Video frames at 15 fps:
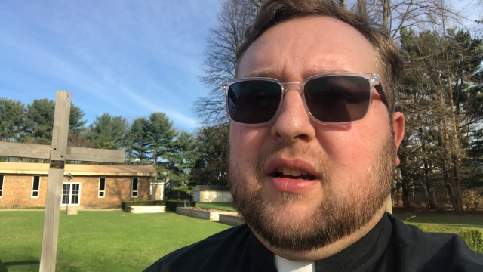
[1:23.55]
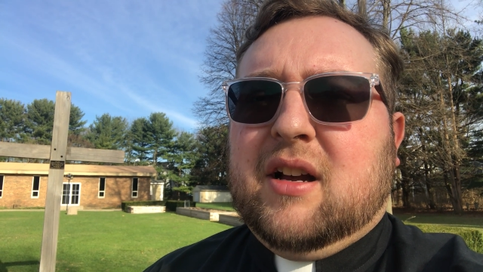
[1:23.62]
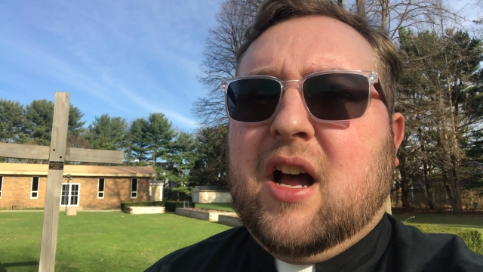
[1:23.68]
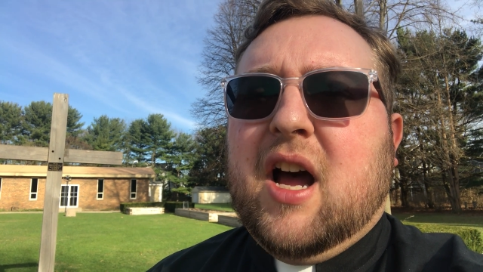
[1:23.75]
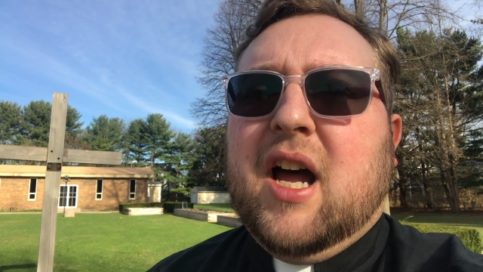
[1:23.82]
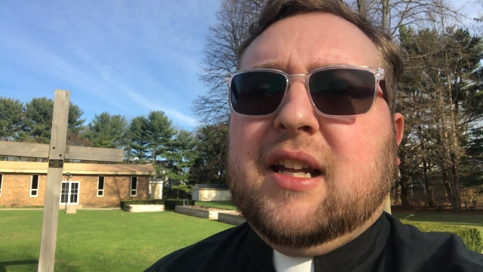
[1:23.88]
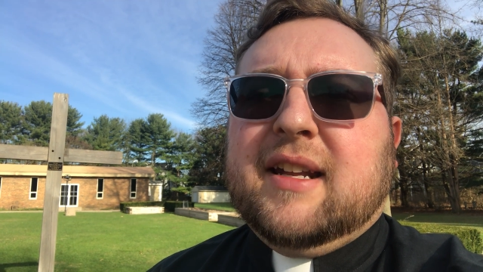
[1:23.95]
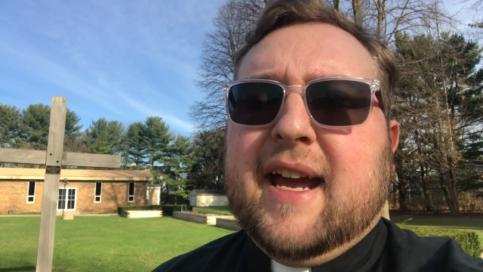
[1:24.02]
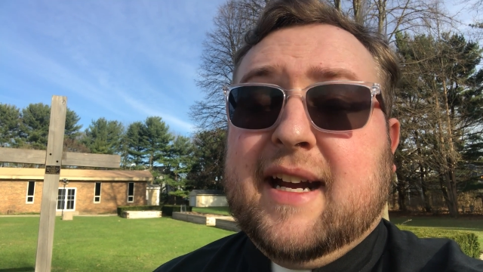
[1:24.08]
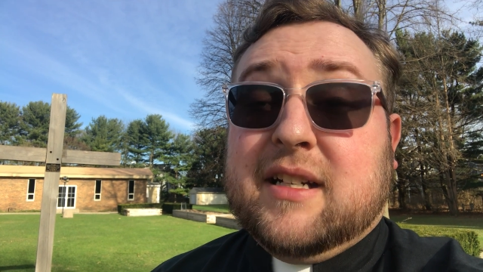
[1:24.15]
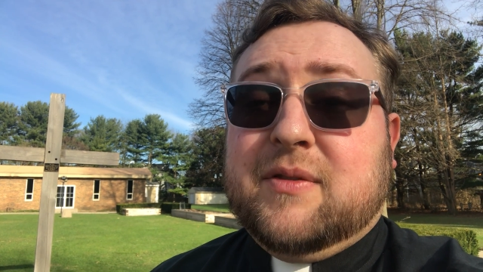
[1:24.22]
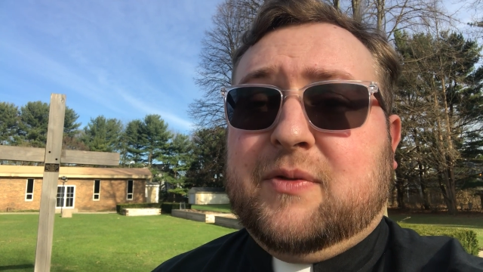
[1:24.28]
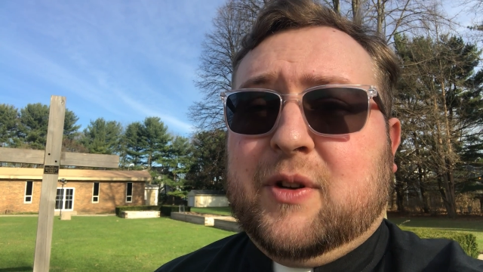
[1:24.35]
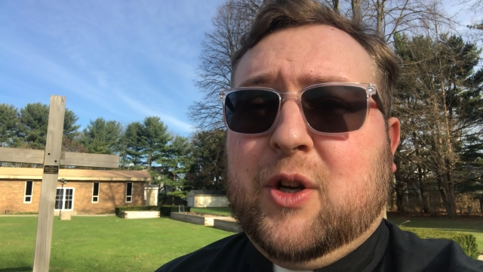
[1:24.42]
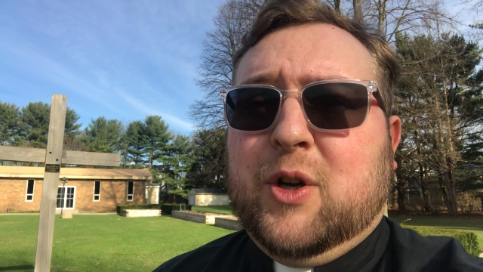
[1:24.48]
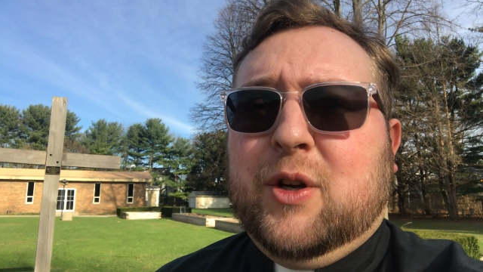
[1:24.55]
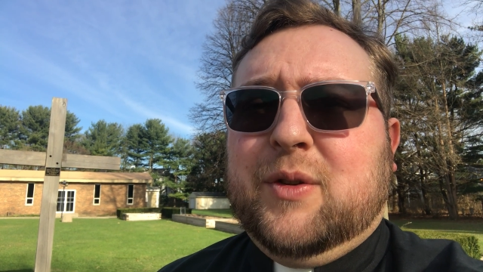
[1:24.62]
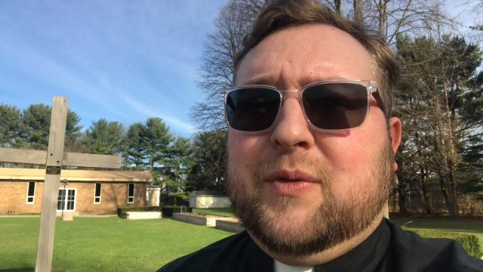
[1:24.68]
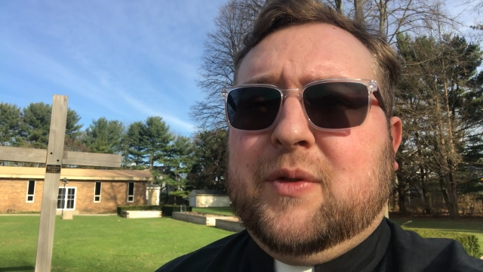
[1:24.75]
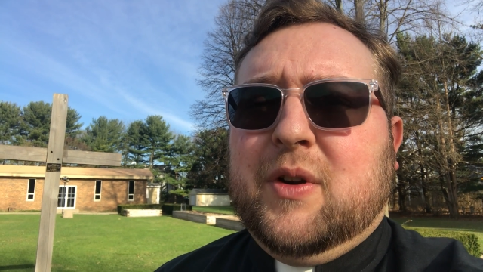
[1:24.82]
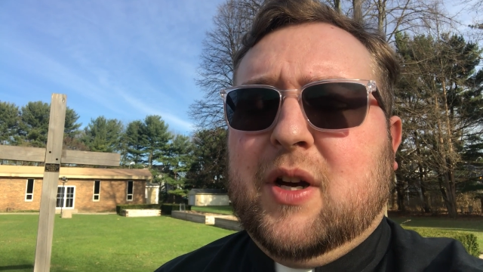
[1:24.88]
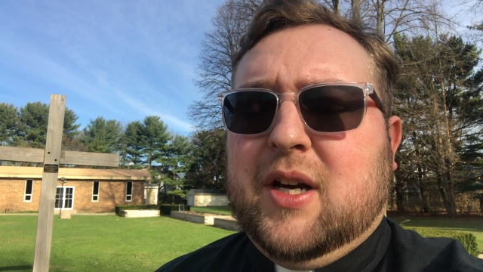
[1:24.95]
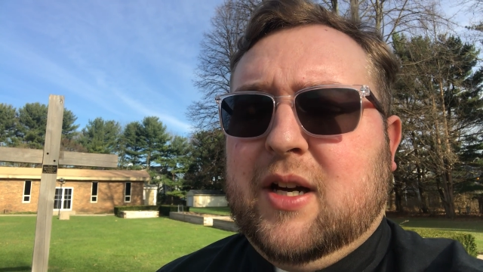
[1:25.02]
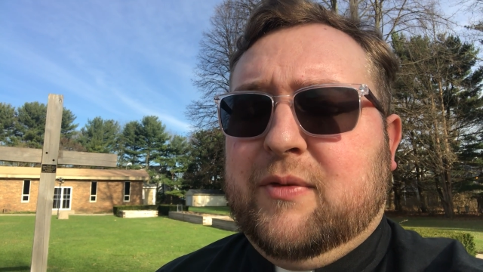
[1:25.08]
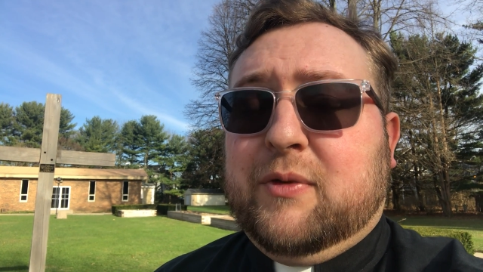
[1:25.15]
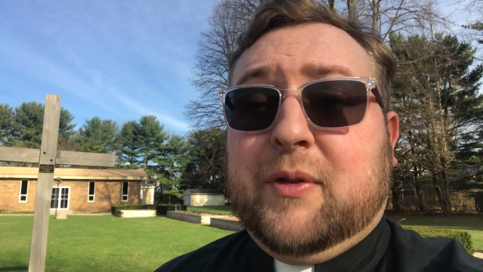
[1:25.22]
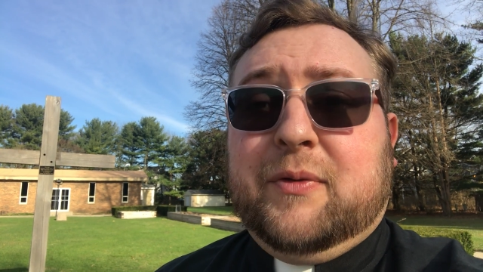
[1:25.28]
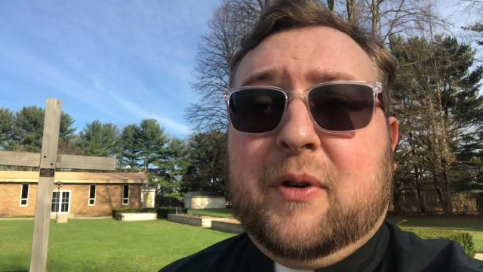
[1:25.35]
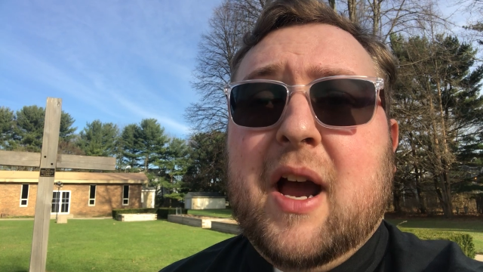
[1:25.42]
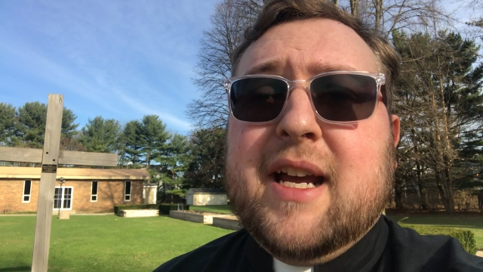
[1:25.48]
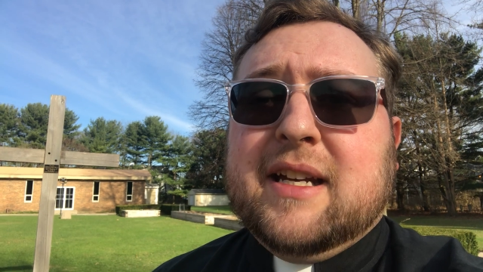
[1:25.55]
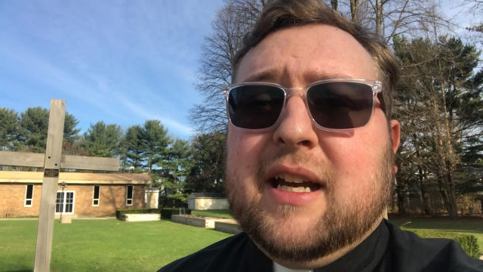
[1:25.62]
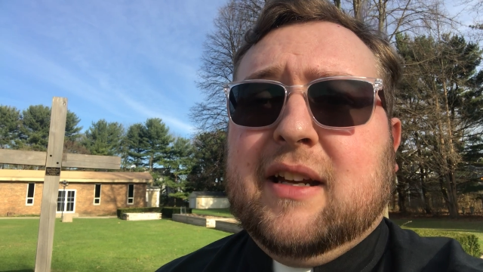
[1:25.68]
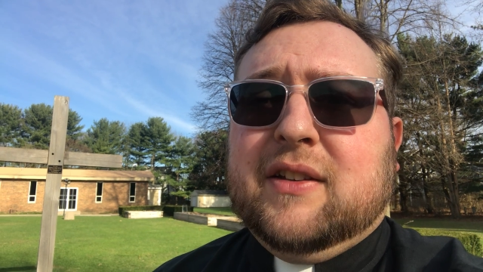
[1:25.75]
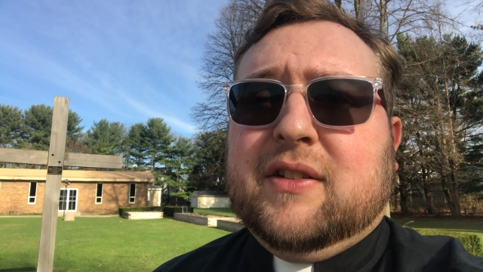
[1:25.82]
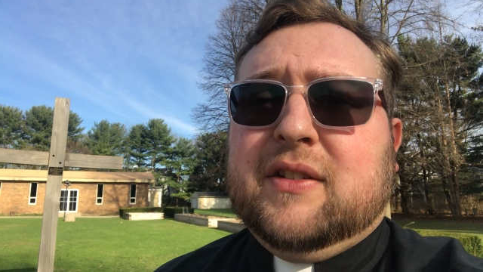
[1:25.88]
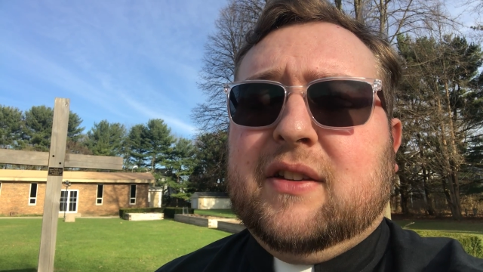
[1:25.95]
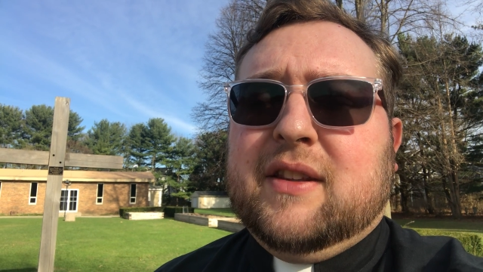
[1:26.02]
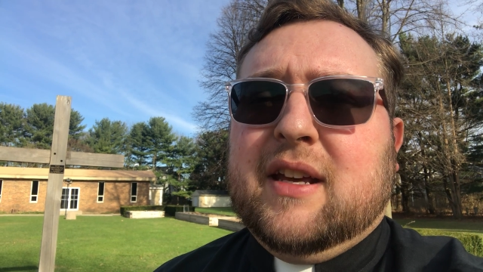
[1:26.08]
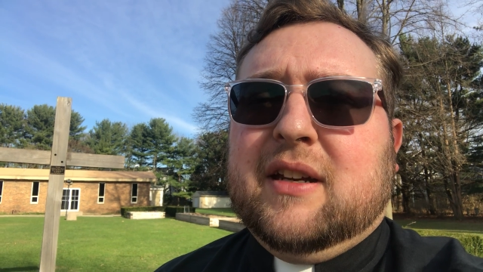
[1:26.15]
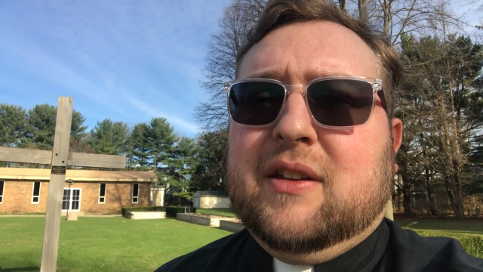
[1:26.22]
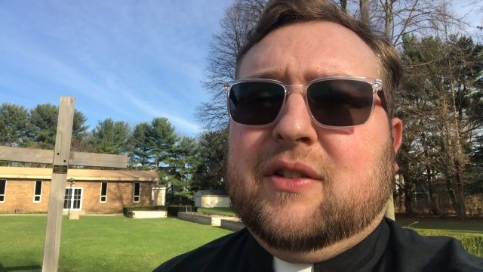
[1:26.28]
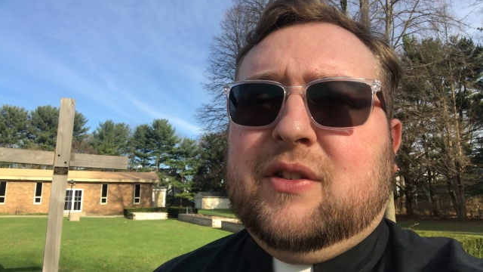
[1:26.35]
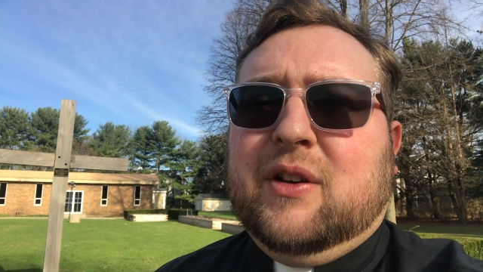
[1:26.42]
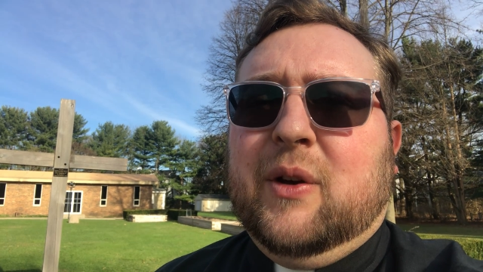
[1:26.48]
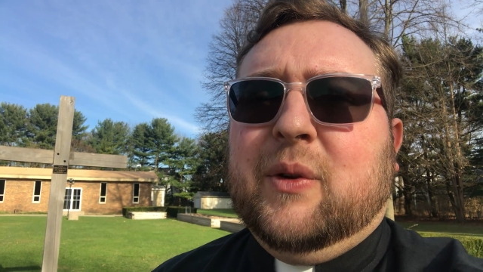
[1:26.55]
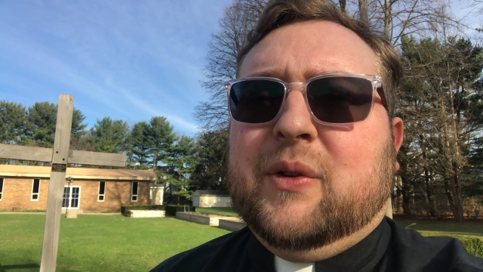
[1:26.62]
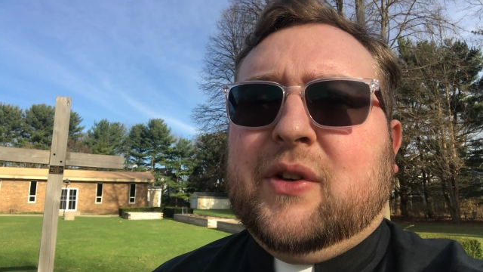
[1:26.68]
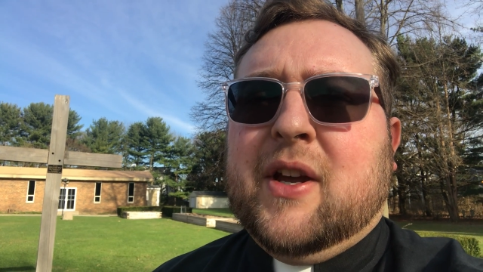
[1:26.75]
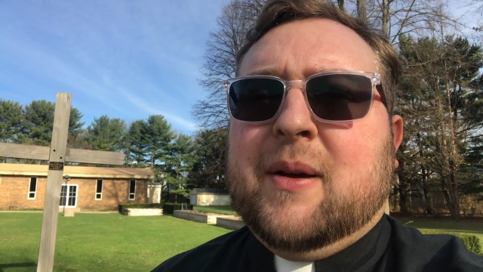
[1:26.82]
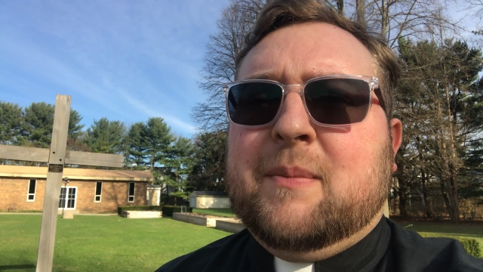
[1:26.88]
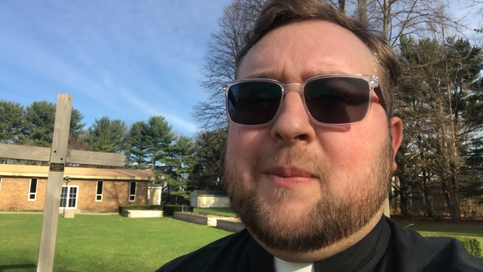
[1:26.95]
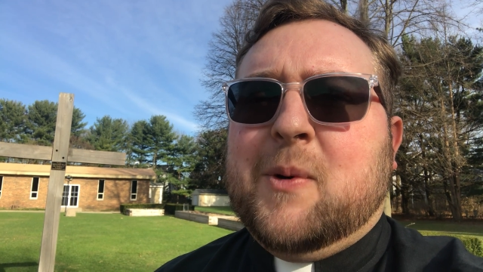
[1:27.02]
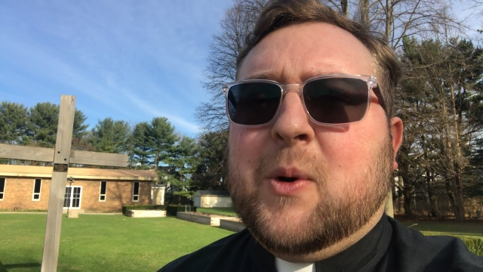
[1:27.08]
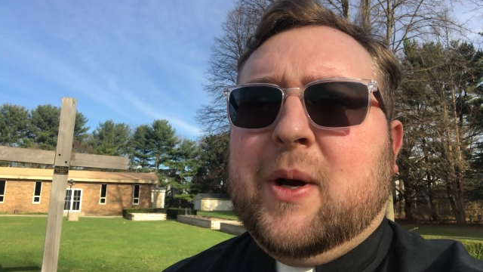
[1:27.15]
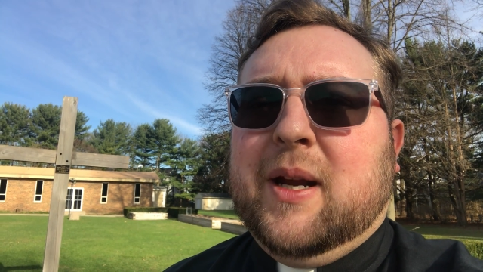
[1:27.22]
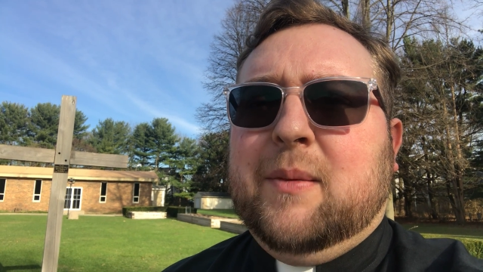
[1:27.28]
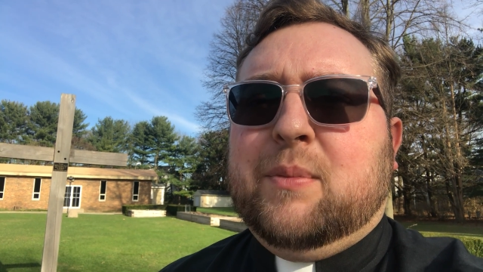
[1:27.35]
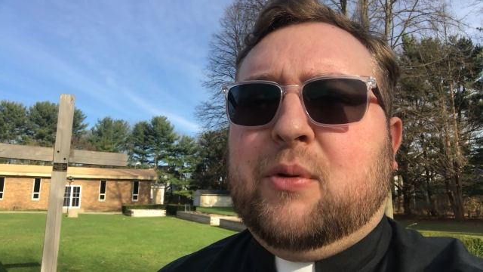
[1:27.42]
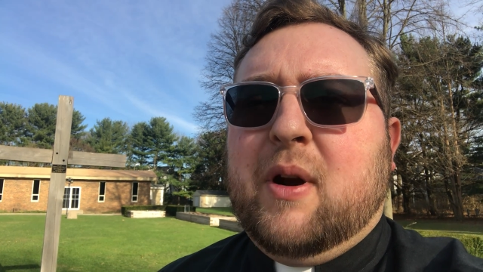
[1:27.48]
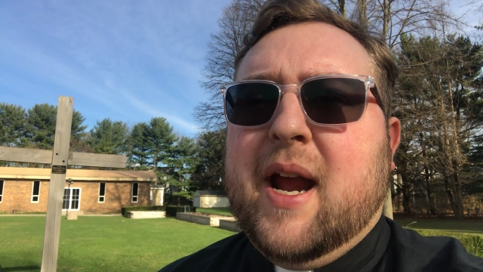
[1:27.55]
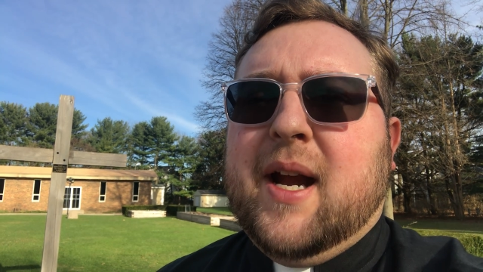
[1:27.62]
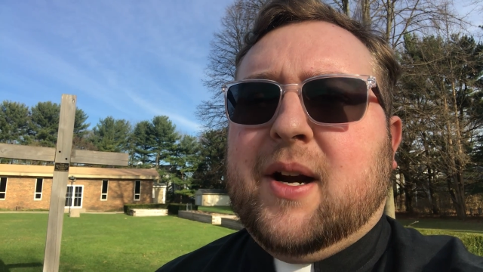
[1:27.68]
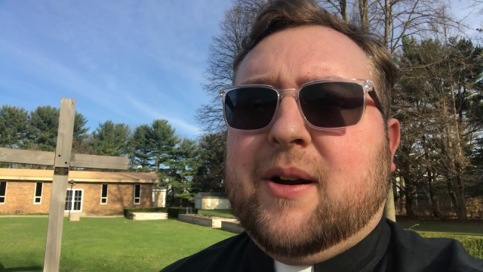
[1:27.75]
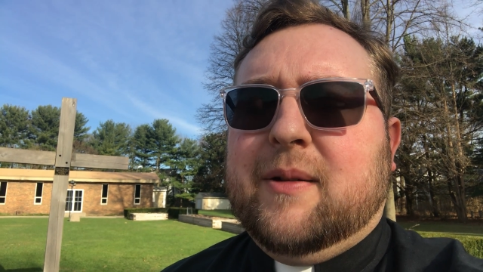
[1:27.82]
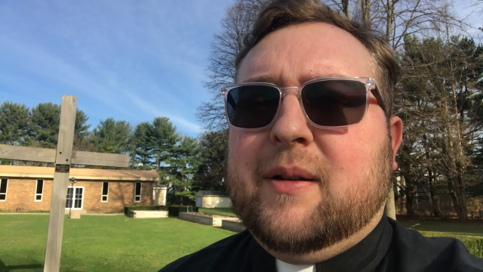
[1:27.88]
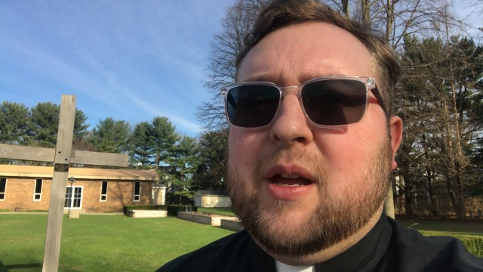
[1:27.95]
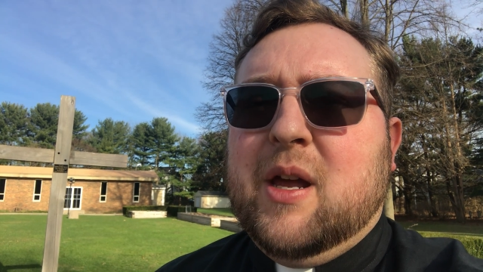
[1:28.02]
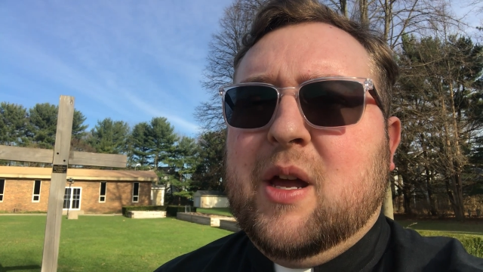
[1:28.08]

collect for good uh, for Fridays that is used at morning prayer